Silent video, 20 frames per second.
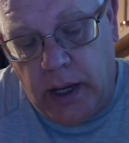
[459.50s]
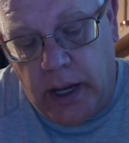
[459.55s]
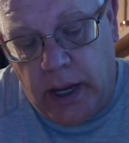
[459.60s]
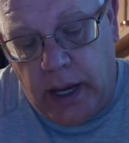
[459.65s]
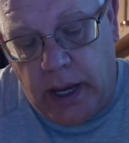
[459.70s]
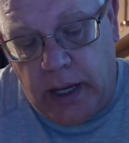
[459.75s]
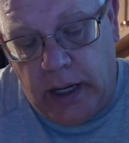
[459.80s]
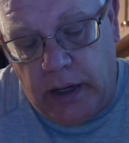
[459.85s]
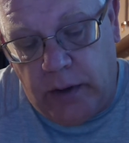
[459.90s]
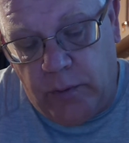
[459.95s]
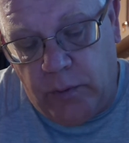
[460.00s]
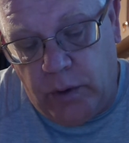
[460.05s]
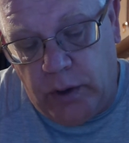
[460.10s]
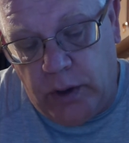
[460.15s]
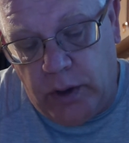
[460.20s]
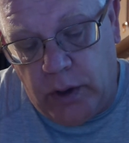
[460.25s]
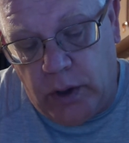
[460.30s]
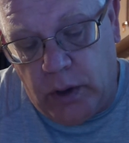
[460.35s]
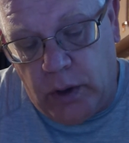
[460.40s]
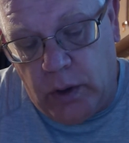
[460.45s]
And if we
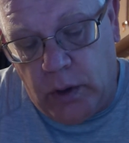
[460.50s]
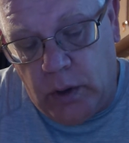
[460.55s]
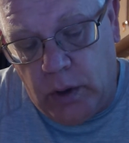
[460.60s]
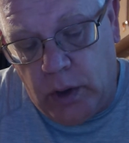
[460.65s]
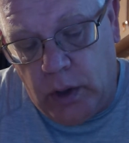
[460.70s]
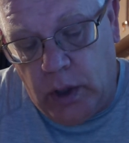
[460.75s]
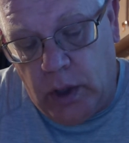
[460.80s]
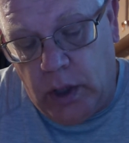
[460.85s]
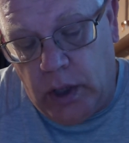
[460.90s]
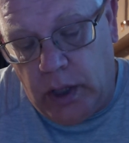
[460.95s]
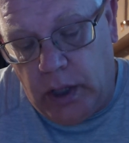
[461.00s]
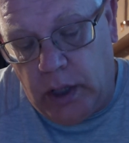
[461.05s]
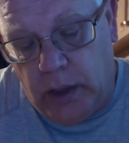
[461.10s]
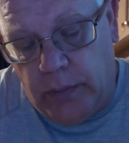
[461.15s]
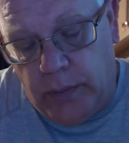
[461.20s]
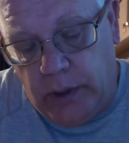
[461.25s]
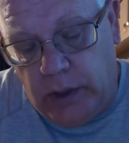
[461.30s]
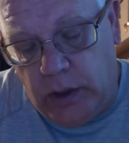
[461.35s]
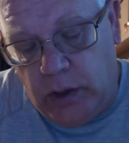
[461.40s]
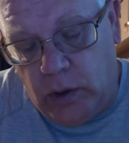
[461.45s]
do, it'll
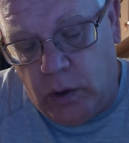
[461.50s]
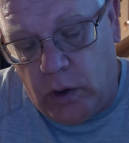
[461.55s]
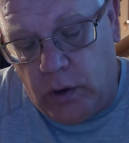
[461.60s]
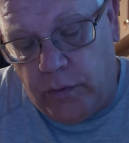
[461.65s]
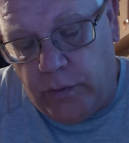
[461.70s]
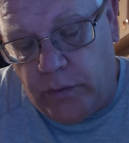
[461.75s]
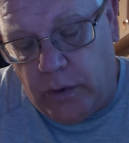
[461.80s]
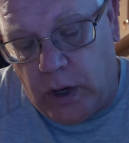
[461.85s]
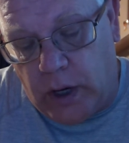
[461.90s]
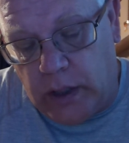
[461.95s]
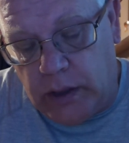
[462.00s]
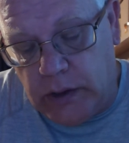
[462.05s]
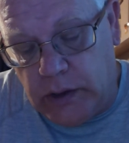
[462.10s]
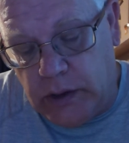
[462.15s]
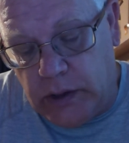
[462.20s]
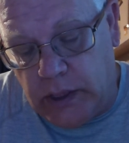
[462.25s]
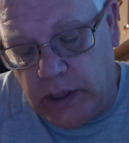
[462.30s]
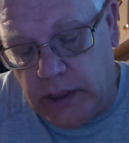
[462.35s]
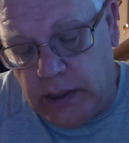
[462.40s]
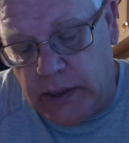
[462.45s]
be your fault,
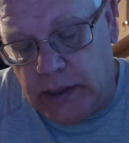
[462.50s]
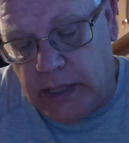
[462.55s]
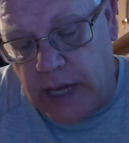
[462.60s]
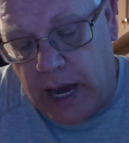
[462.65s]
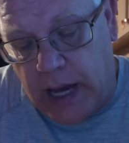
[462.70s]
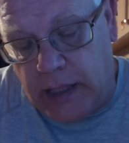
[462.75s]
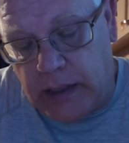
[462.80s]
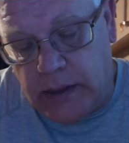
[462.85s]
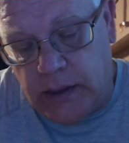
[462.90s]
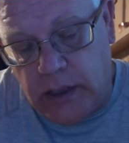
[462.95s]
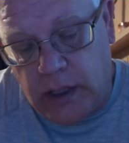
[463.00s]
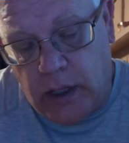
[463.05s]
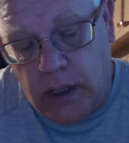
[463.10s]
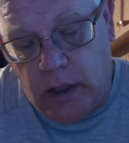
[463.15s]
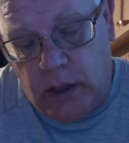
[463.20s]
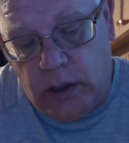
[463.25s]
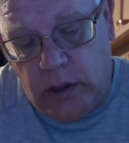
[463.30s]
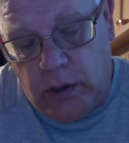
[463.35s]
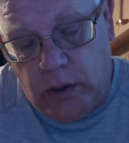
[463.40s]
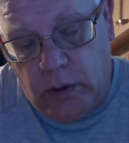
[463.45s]
said Sachs.
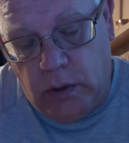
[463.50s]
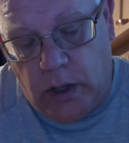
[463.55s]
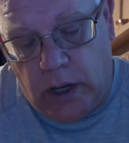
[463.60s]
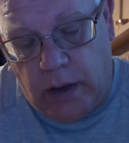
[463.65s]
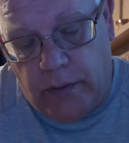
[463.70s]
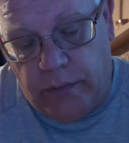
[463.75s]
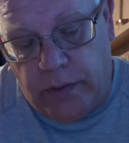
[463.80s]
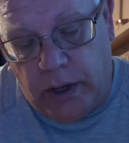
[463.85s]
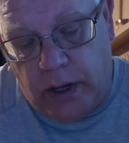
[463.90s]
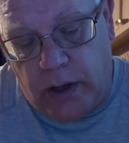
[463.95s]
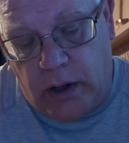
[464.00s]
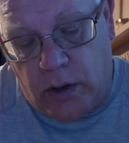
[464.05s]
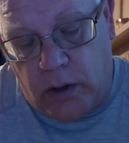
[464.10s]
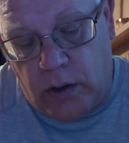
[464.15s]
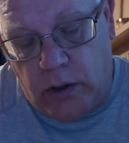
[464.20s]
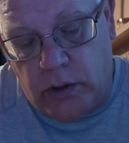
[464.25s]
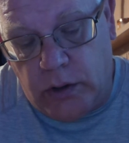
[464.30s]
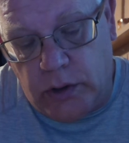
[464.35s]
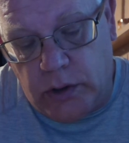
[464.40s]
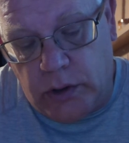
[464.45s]
You left that
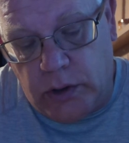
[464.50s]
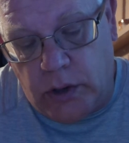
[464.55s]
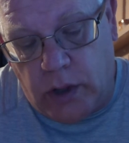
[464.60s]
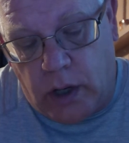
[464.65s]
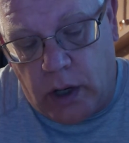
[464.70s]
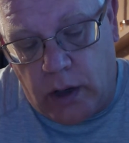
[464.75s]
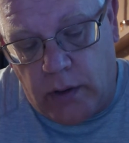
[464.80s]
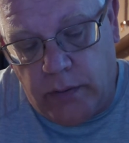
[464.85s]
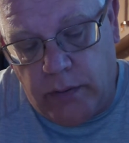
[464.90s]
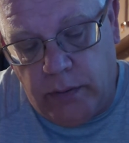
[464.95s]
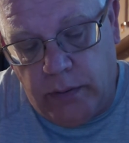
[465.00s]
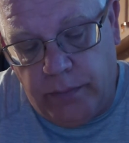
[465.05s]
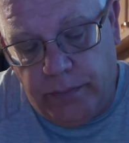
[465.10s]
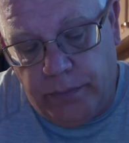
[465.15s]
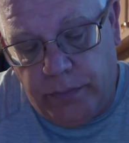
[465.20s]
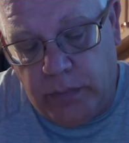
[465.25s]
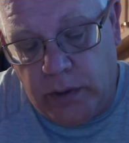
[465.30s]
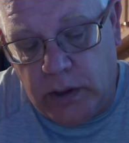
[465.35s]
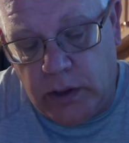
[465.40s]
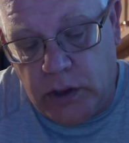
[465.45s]
girl to starve.
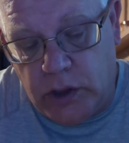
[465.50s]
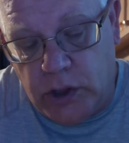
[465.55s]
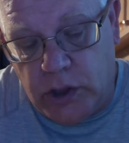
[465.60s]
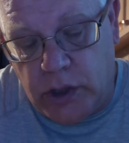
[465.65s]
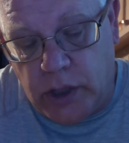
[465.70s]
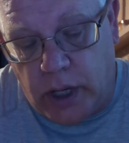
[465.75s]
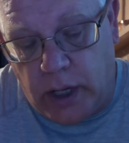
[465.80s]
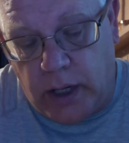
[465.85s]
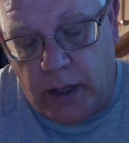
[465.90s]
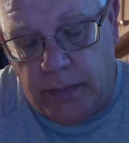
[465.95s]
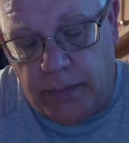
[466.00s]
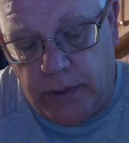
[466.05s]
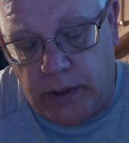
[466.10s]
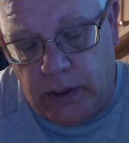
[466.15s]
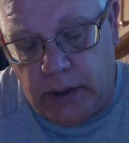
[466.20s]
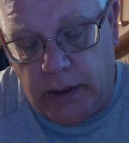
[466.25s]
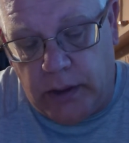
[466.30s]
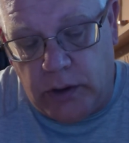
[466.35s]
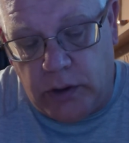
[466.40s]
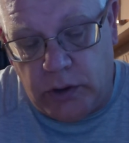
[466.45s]
Shut up, the
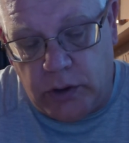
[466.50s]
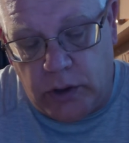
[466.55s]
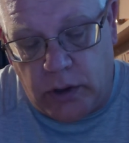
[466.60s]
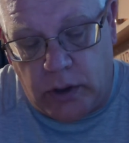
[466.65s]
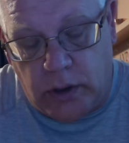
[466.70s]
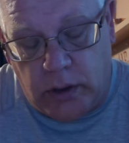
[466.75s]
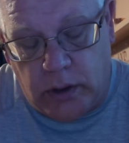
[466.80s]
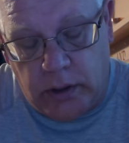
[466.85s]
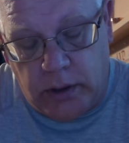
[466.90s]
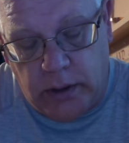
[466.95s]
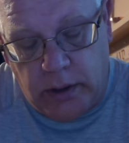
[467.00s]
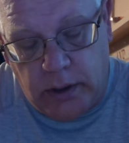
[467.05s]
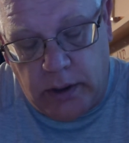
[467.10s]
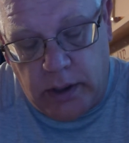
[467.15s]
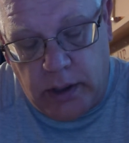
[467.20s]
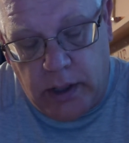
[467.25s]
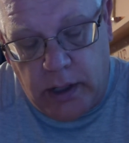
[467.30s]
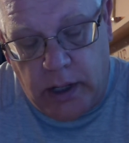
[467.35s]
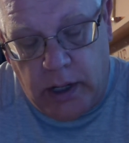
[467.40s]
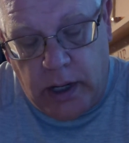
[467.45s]
leader snarled.
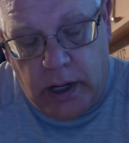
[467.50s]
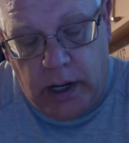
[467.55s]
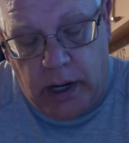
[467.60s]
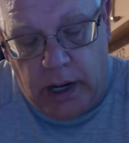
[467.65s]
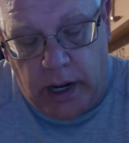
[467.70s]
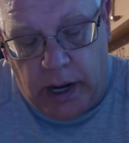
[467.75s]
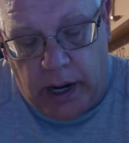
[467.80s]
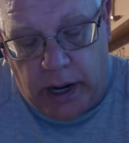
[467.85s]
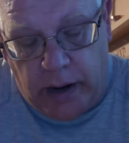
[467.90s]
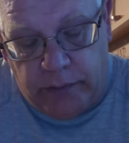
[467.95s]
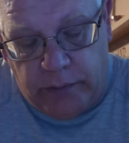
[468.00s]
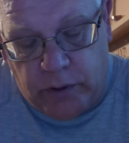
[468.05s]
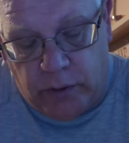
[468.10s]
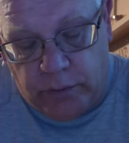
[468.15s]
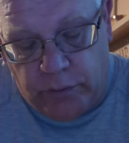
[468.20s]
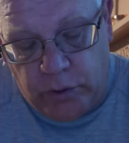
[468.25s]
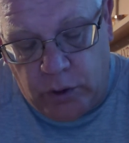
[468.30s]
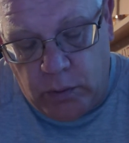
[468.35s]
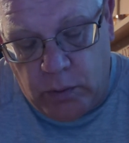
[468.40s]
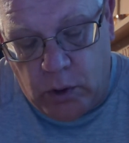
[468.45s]
After a
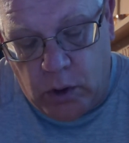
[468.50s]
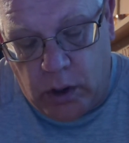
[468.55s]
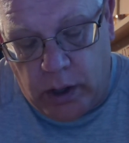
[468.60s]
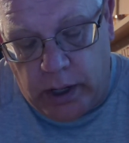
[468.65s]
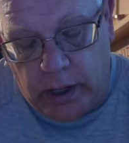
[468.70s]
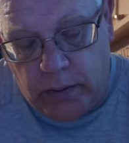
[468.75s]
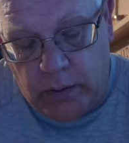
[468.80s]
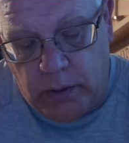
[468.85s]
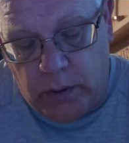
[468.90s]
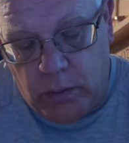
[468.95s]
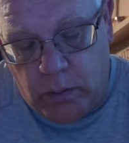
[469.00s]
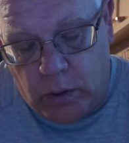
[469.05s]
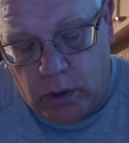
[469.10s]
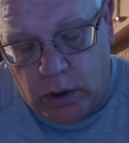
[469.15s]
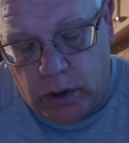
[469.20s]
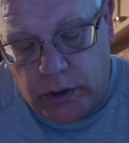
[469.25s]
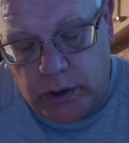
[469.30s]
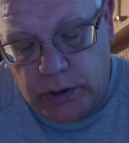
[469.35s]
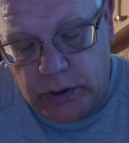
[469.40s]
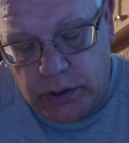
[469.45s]
few more angry
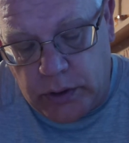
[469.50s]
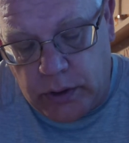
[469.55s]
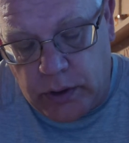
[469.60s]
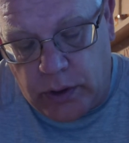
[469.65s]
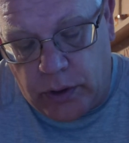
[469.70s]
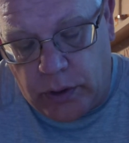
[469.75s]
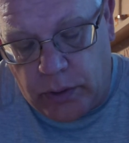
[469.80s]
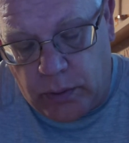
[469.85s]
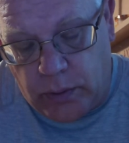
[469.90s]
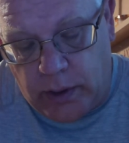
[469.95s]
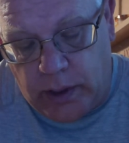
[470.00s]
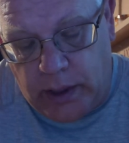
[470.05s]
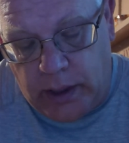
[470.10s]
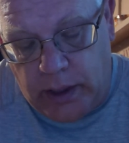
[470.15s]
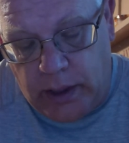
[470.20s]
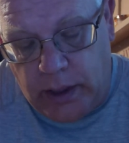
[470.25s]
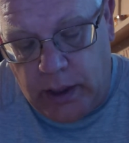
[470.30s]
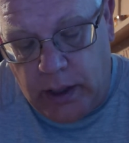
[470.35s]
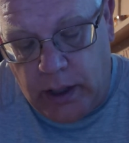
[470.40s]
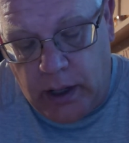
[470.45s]
words, the
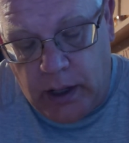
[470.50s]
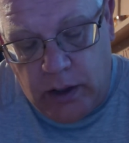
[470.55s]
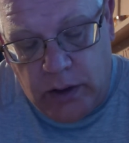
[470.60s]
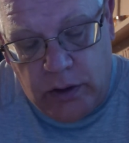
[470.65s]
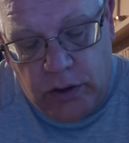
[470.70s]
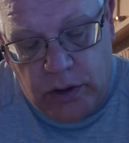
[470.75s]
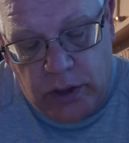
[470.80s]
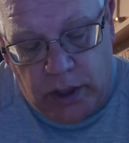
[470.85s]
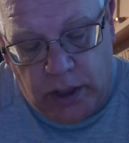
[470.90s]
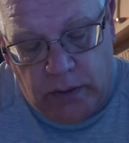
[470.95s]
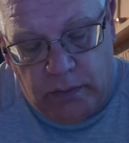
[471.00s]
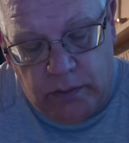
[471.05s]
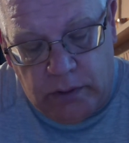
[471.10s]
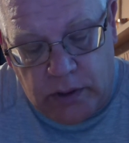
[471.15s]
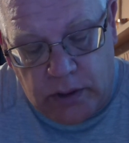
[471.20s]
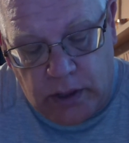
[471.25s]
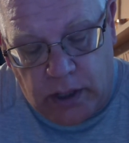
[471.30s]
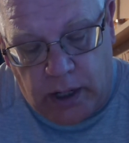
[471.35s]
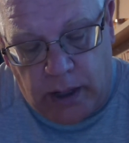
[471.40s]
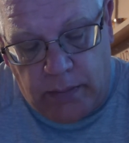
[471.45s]
three thieves
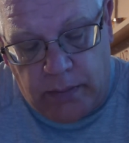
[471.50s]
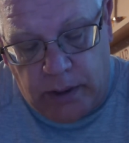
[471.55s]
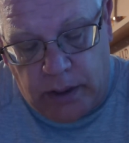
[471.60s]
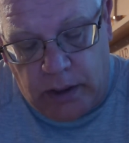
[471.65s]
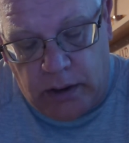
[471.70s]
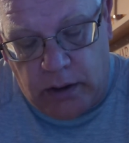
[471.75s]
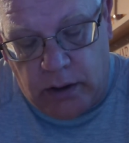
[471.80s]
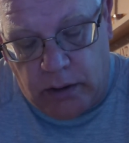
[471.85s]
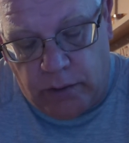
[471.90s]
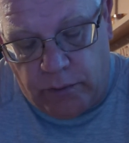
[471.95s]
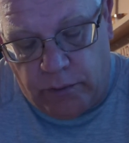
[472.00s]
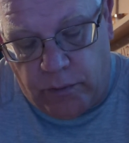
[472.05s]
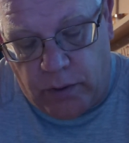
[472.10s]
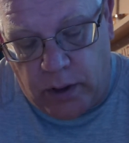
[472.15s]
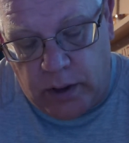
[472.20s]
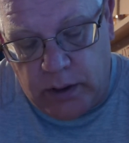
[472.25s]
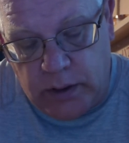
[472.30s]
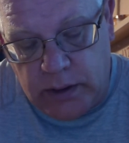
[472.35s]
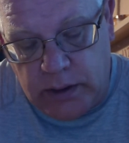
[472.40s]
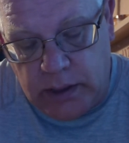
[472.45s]
climbed into the
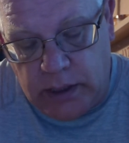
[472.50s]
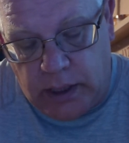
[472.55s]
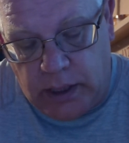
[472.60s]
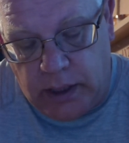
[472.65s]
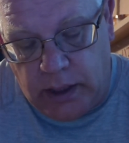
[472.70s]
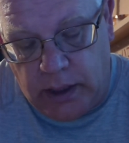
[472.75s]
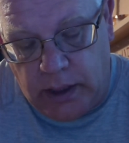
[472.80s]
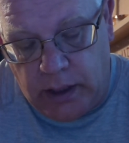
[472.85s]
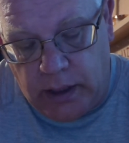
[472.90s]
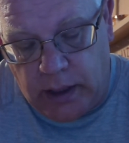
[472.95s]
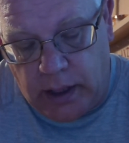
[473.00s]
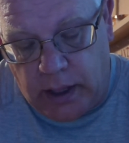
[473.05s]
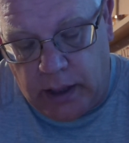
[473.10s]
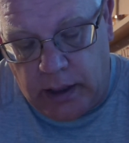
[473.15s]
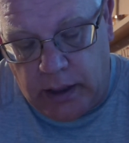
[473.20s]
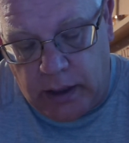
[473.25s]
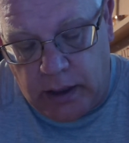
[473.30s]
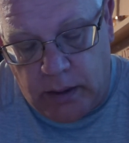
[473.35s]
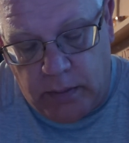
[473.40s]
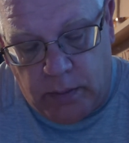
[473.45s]
front seat, and
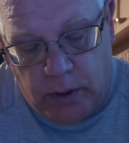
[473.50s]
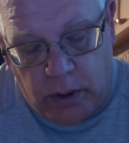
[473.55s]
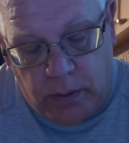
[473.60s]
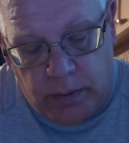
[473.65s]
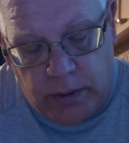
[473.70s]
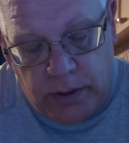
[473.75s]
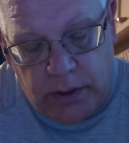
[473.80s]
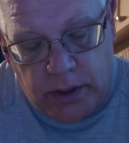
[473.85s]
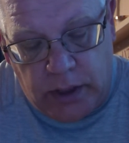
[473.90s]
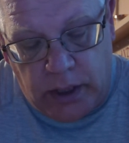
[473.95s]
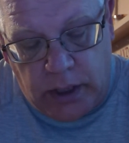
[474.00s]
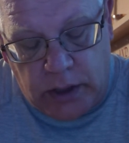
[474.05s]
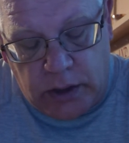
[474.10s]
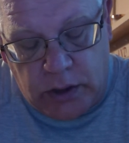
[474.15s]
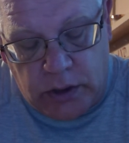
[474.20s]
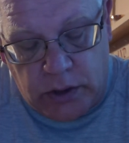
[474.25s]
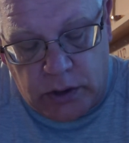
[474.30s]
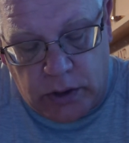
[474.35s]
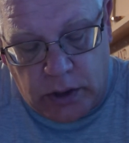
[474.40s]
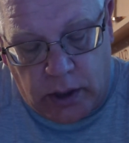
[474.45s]
in a moment the
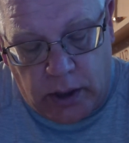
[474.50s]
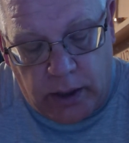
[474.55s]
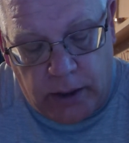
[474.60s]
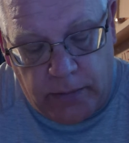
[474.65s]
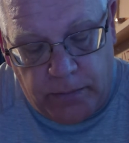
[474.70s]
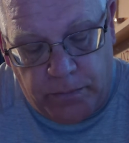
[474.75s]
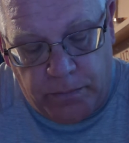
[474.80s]
engine started.